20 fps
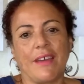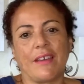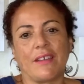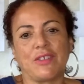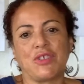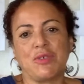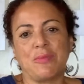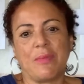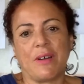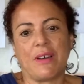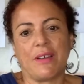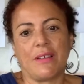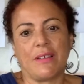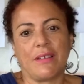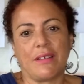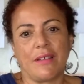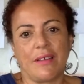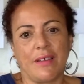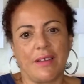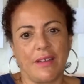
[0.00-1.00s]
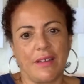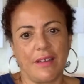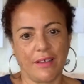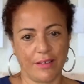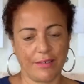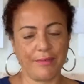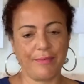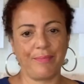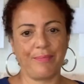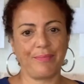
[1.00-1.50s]
at 2 Mile
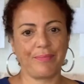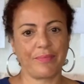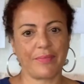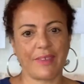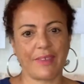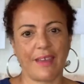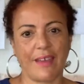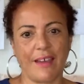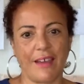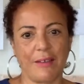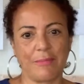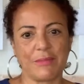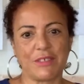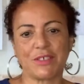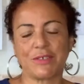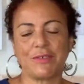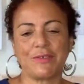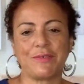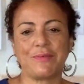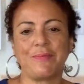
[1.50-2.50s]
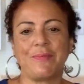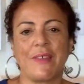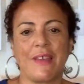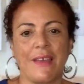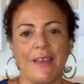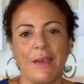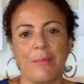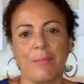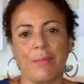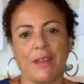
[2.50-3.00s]
Hill School.
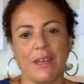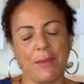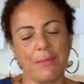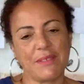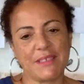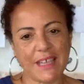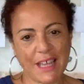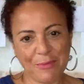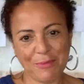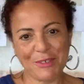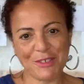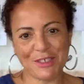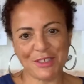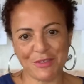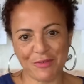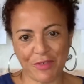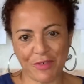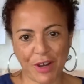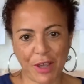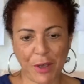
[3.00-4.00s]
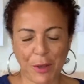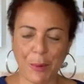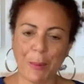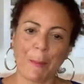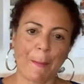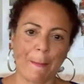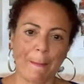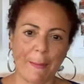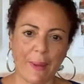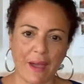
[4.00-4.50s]
My name is Helen Wilson-Roe.
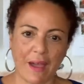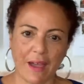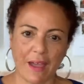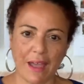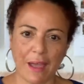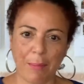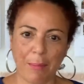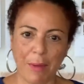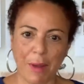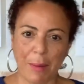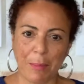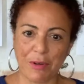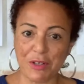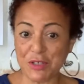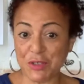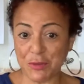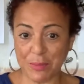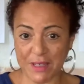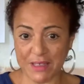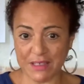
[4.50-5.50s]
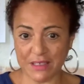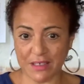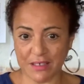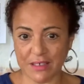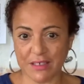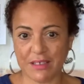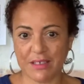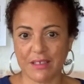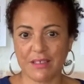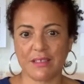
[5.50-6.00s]
I am a Bristol-based
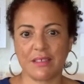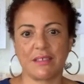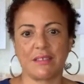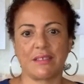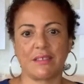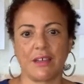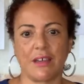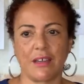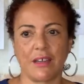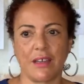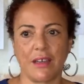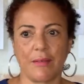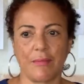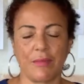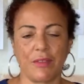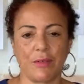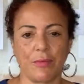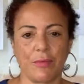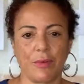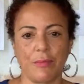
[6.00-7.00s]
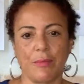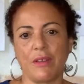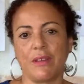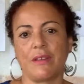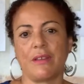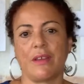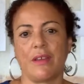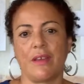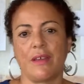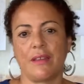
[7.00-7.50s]
artist. I am the
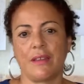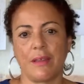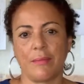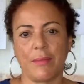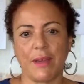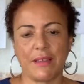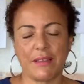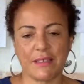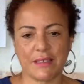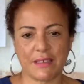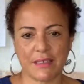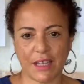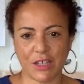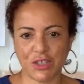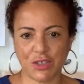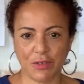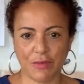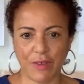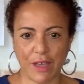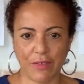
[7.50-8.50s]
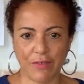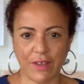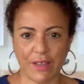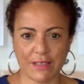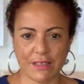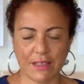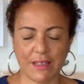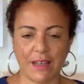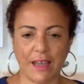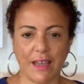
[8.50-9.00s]
woman that made the statue of
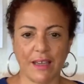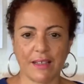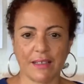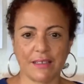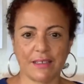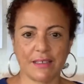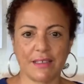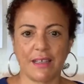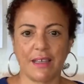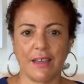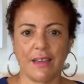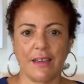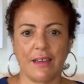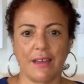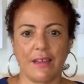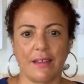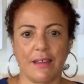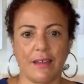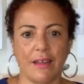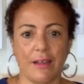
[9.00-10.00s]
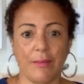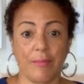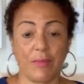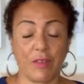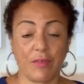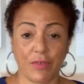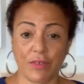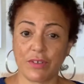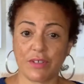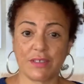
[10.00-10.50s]
Henrietta Lacks, the
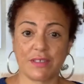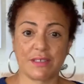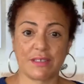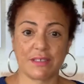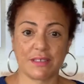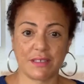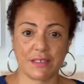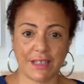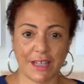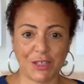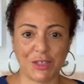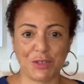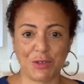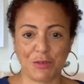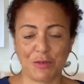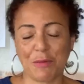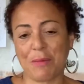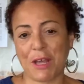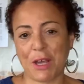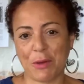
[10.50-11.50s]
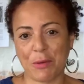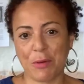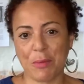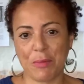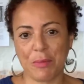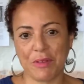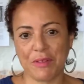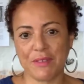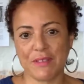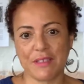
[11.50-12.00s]
first statue of a black
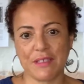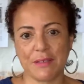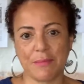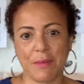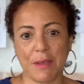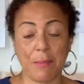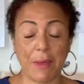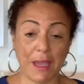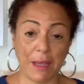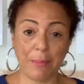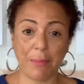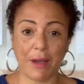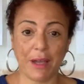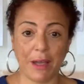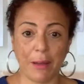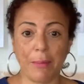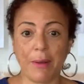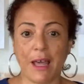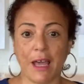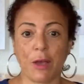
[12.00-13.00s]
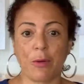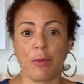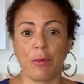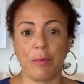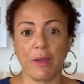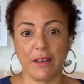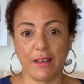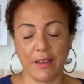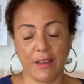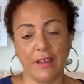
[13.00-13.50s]
woman to be made by a black
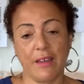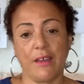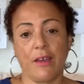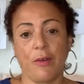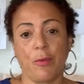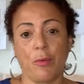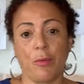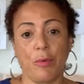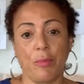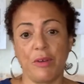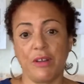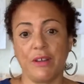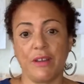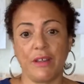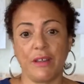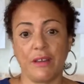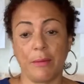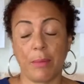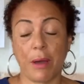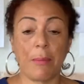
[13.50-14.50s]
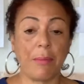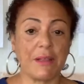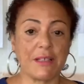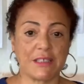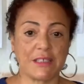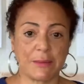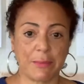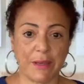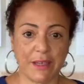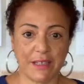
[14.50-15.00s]
woman in a public
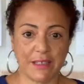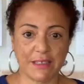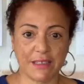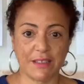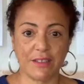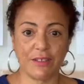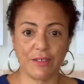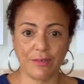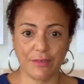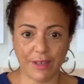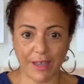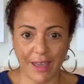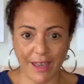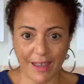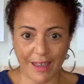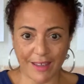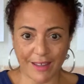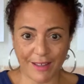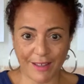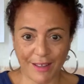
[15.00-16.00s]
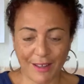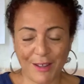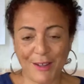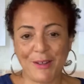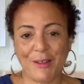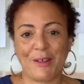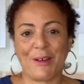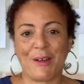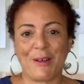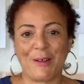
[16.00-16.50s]
space in the UK.
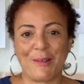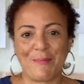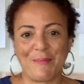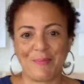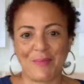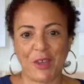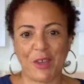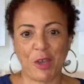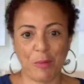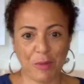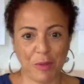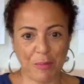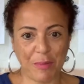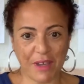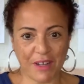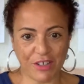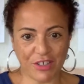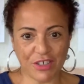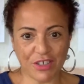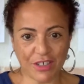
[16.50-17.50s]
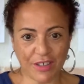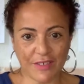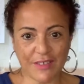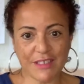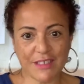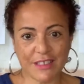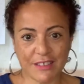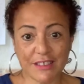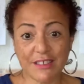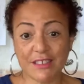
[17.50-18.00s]
I hope you managed to go and
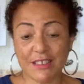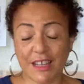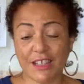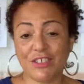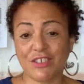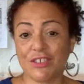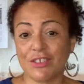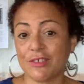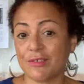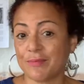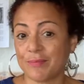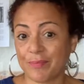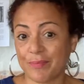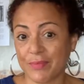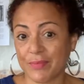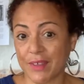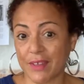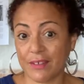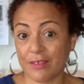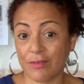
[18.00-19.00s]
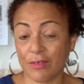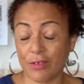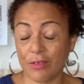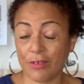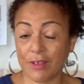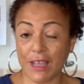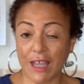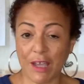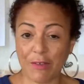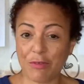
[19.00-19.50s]
see the statue, and if you
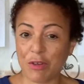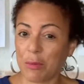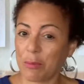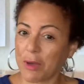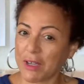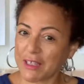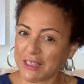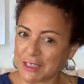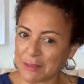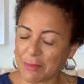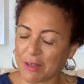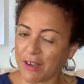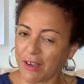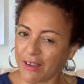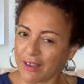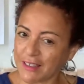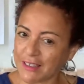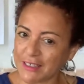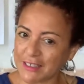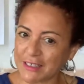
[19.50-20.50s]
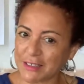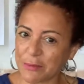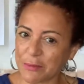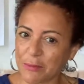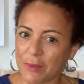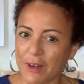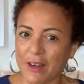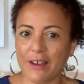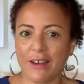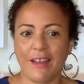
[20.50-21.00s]
look carefully you might see me hiding
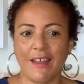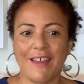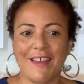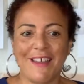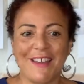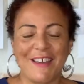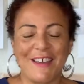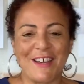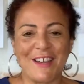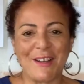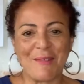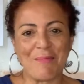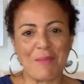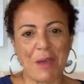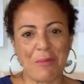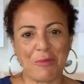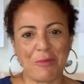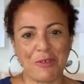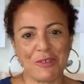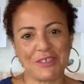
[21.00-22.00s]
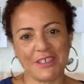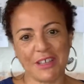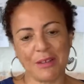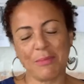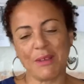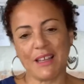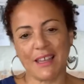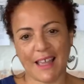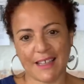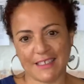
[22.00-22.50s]
somewhere. I'm also going
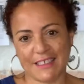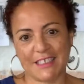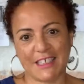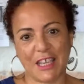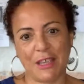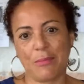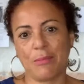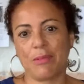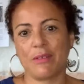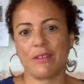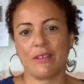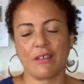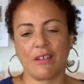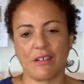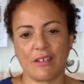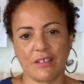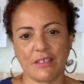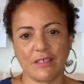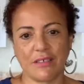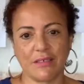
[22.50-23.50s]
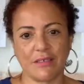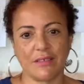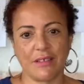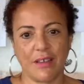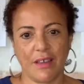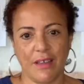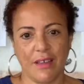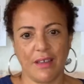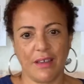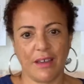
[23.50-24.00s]
to be landscaping the garden
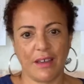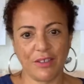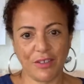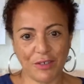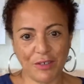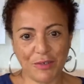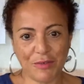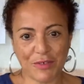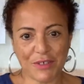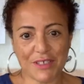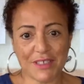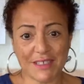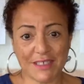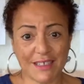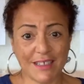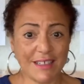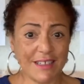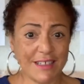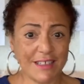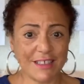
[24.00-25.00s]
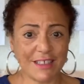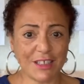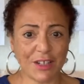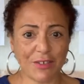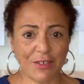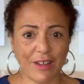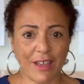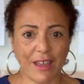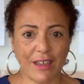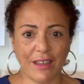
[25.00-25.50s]
at the university to
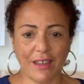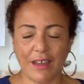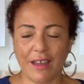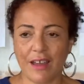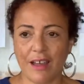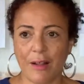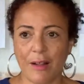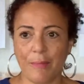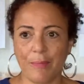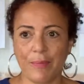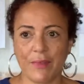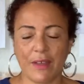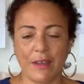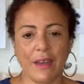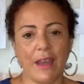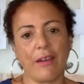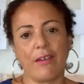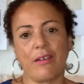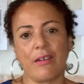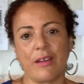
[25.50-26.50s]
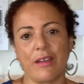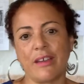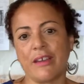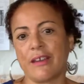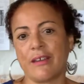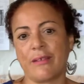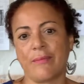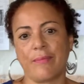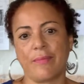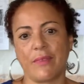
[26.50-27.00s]
create an
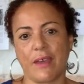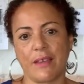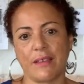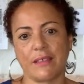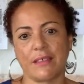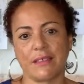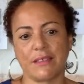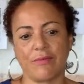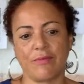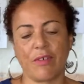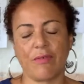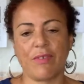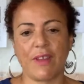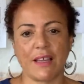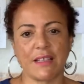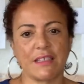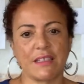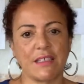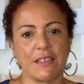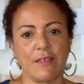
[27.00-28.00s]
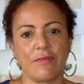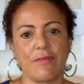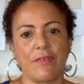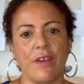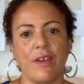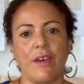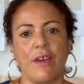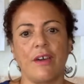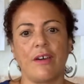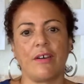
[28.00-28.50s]
area that's reflective
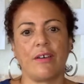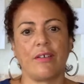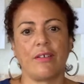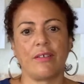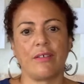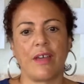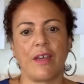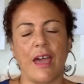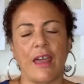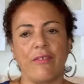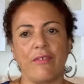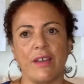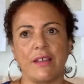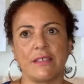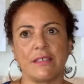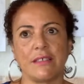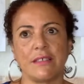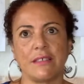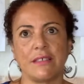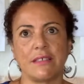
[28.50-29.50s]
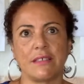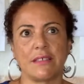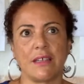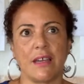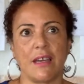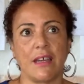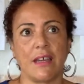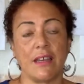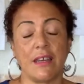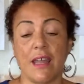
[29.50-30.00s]
on Henrietta's
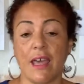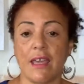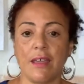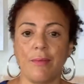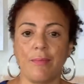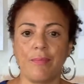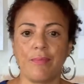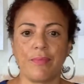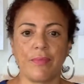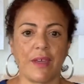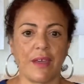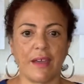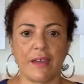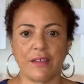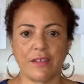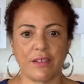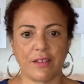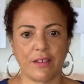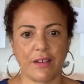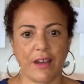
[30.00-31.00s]
name and her